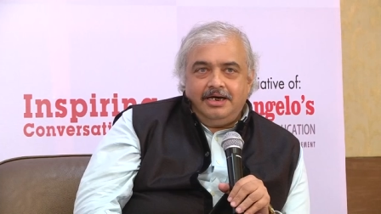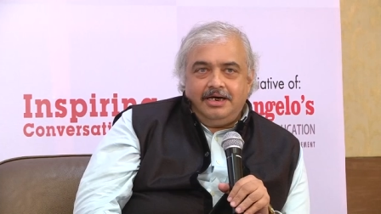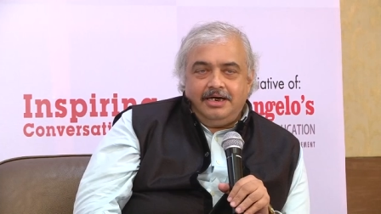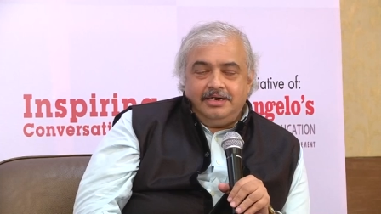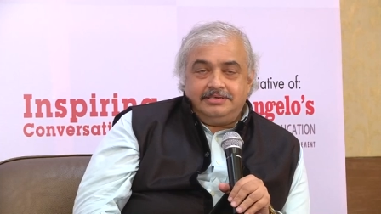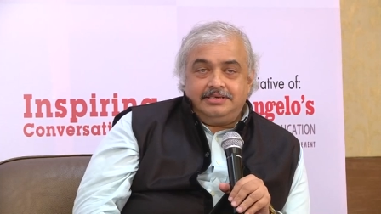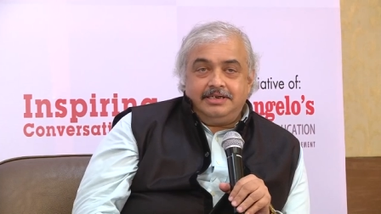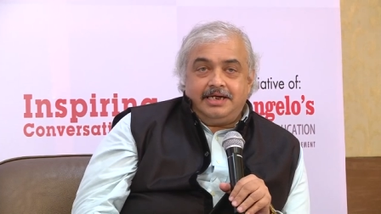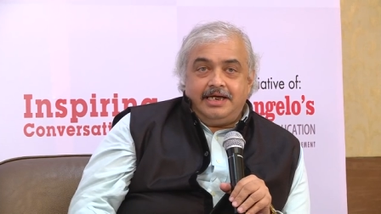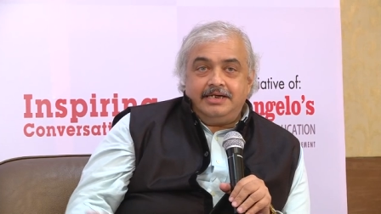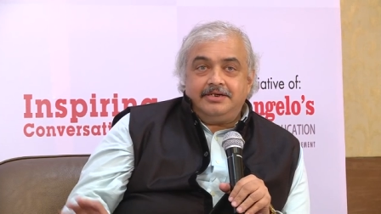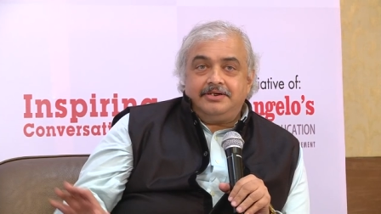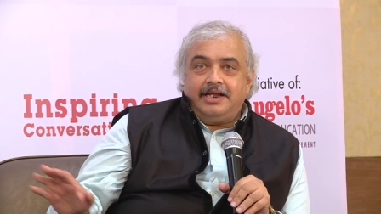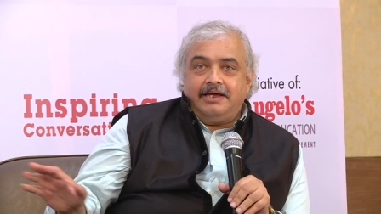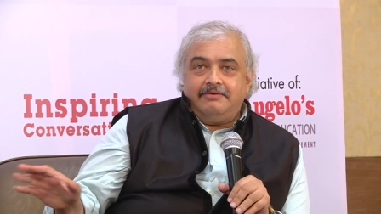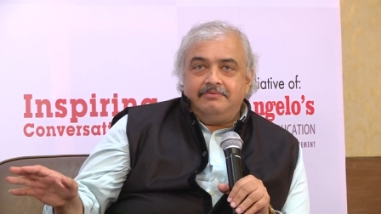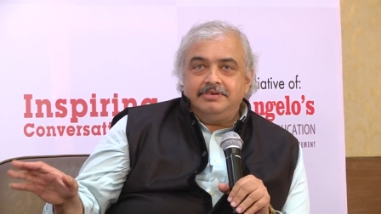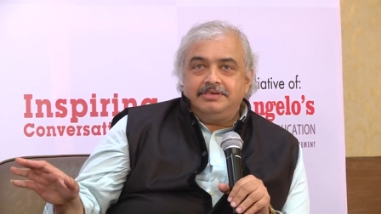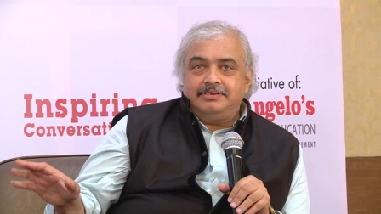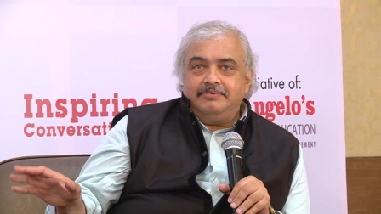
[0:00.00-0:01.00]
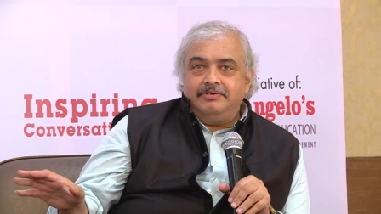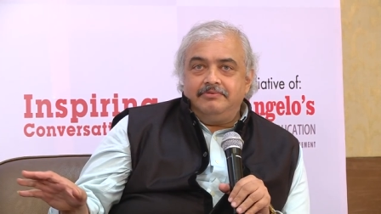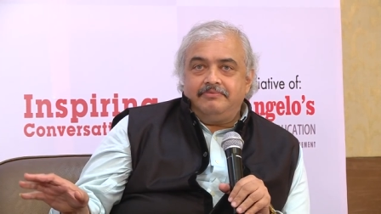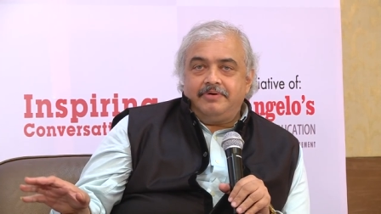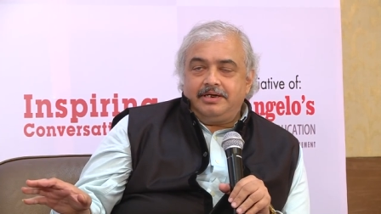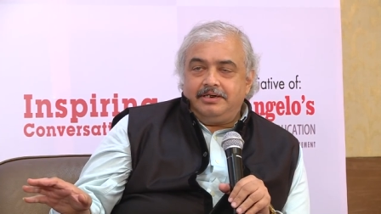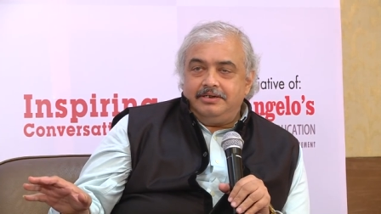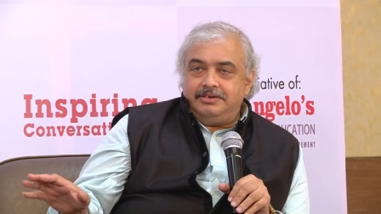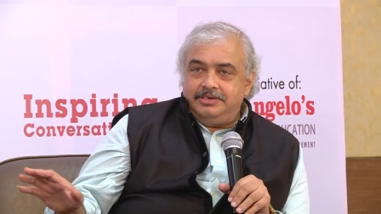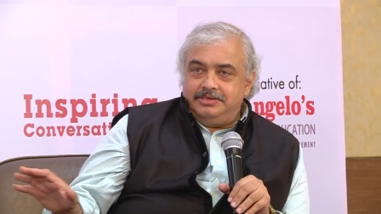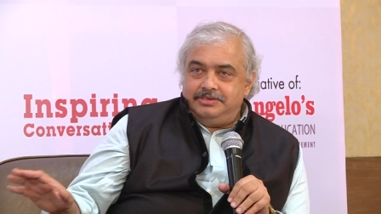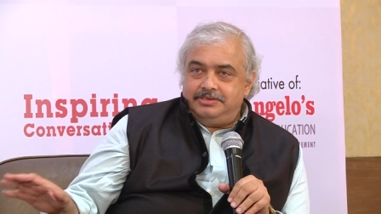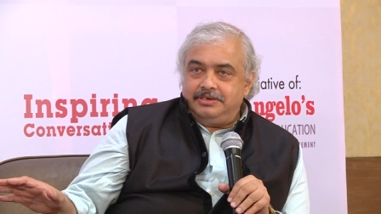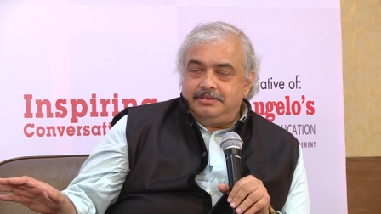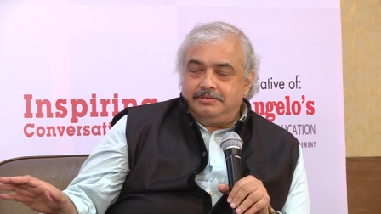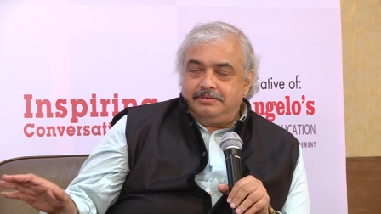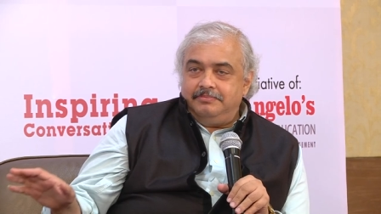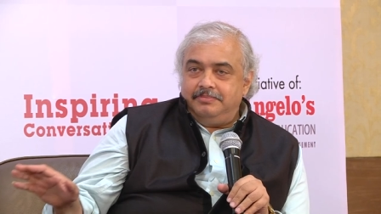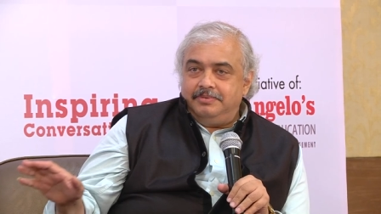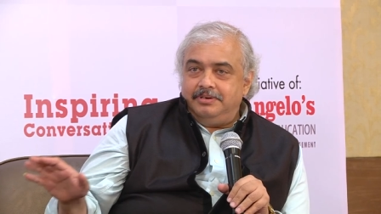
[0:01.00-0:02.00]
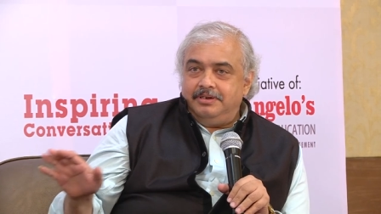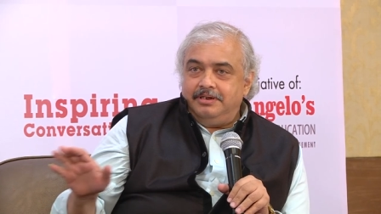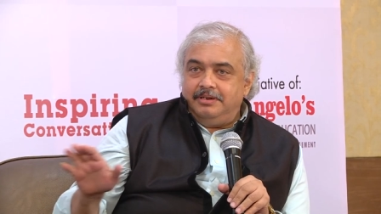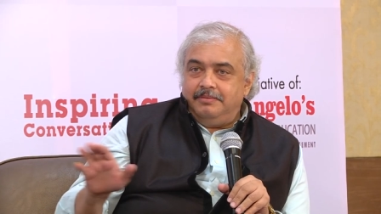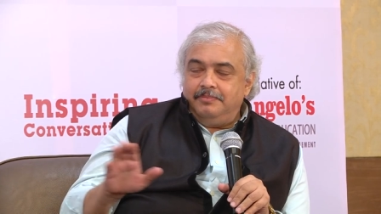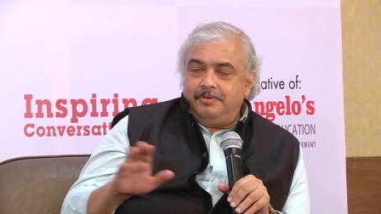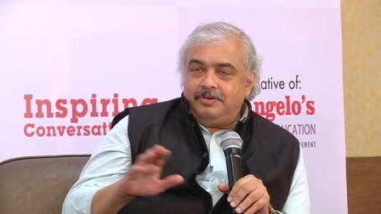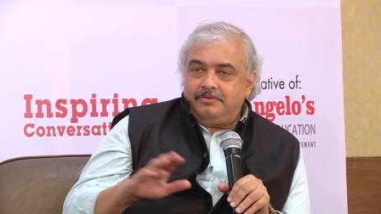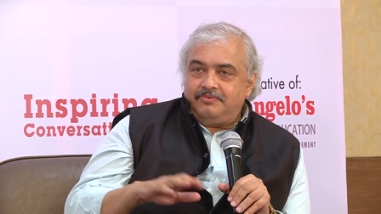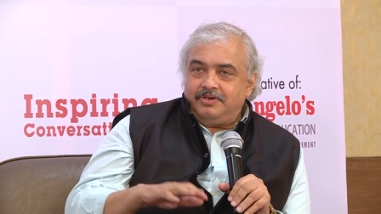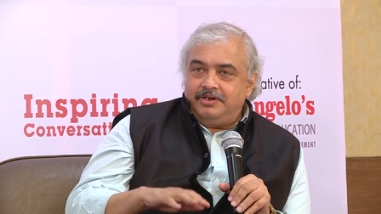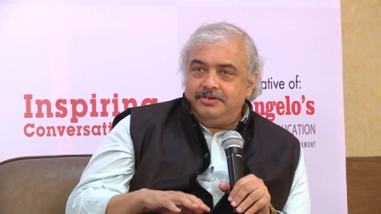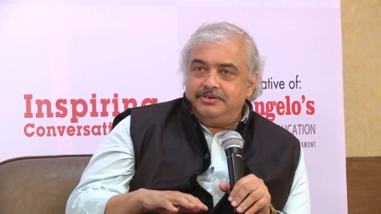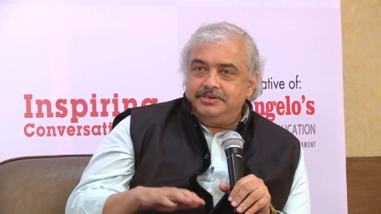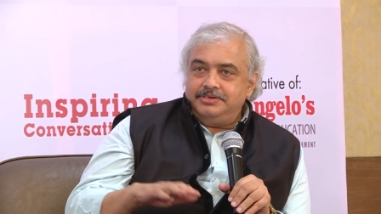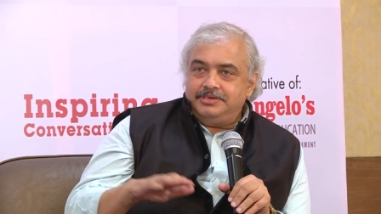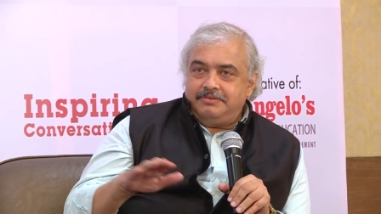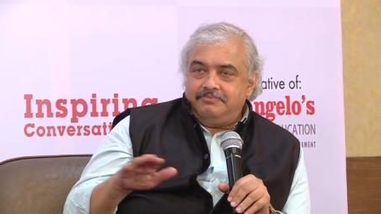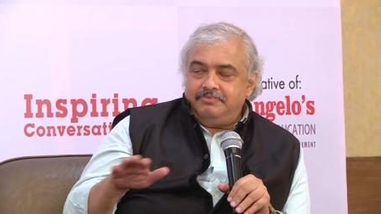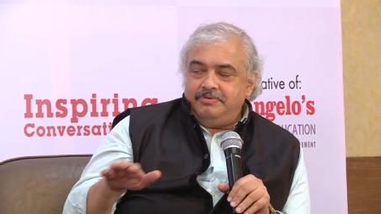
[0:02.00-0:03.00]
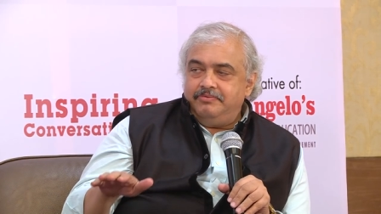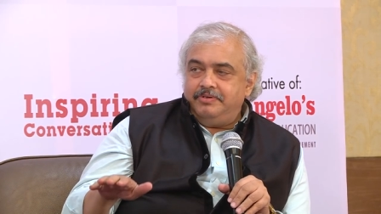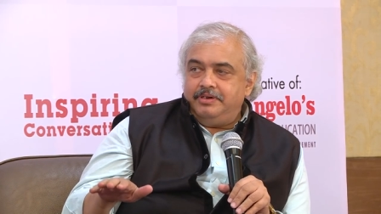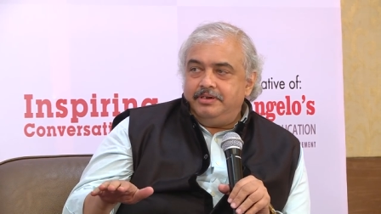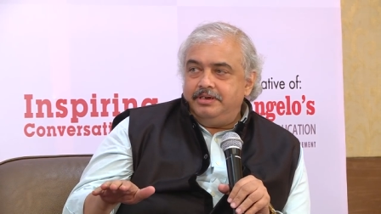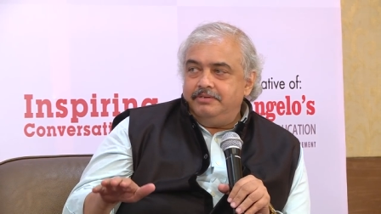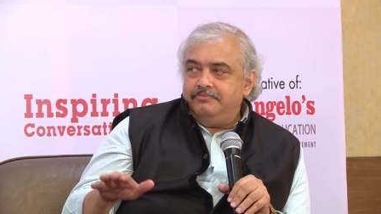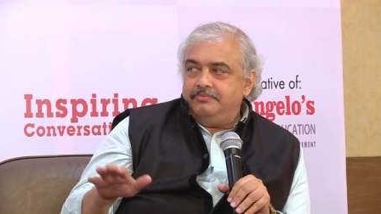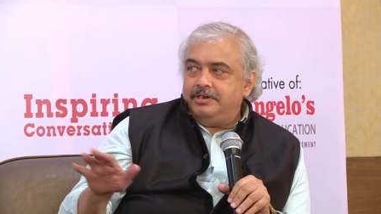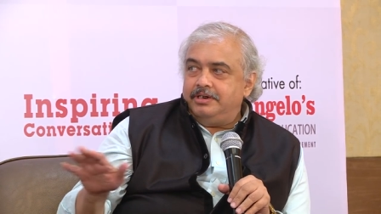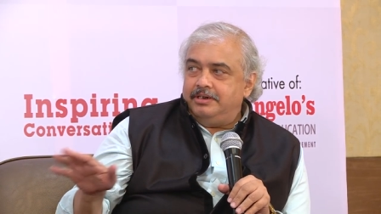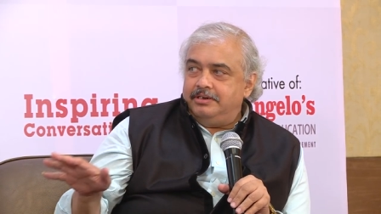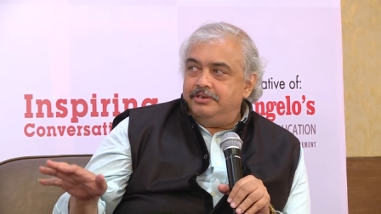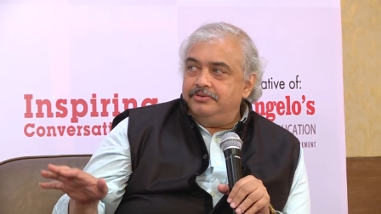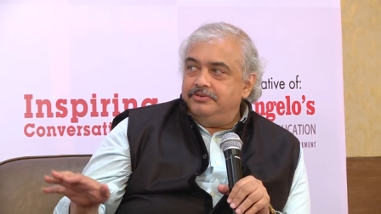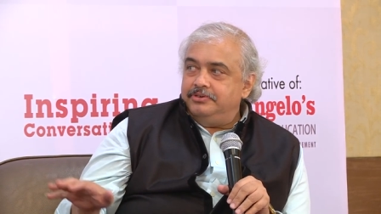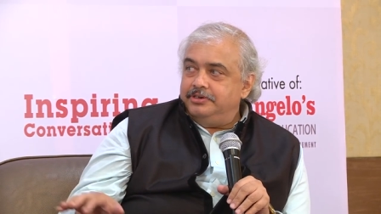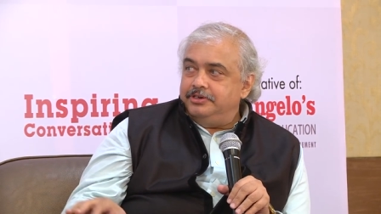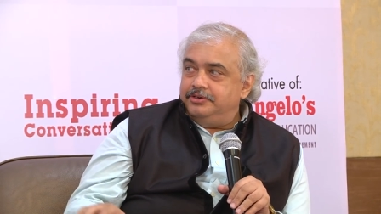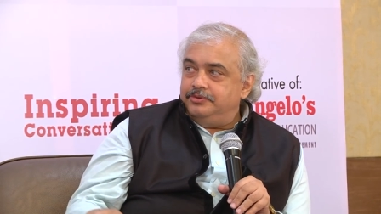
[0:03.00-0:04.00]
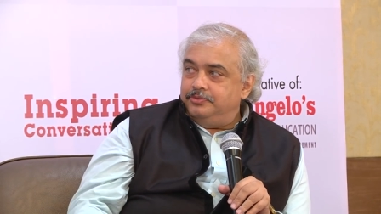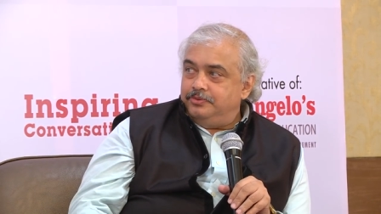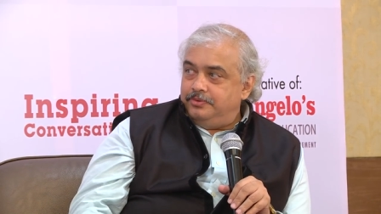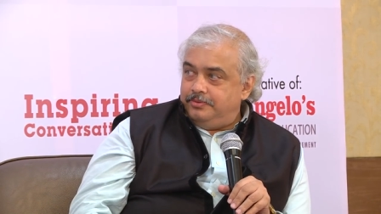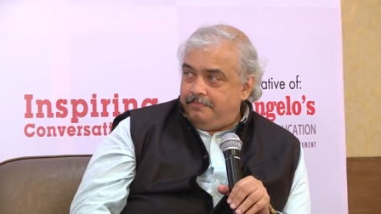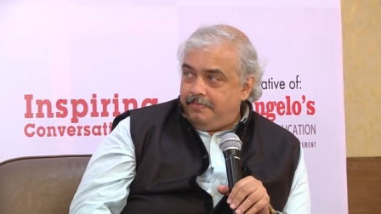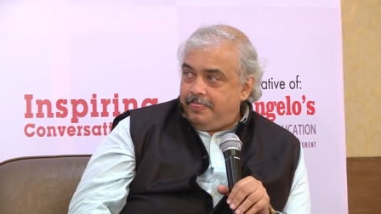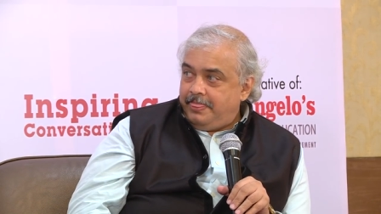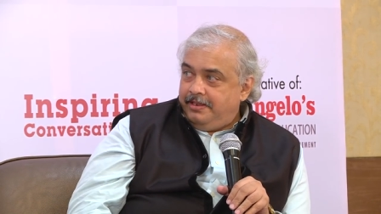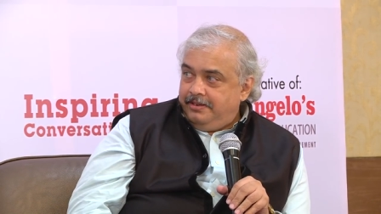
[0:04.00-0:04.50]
said I traveled 75 countries. The number of countries that we were in were 132. More than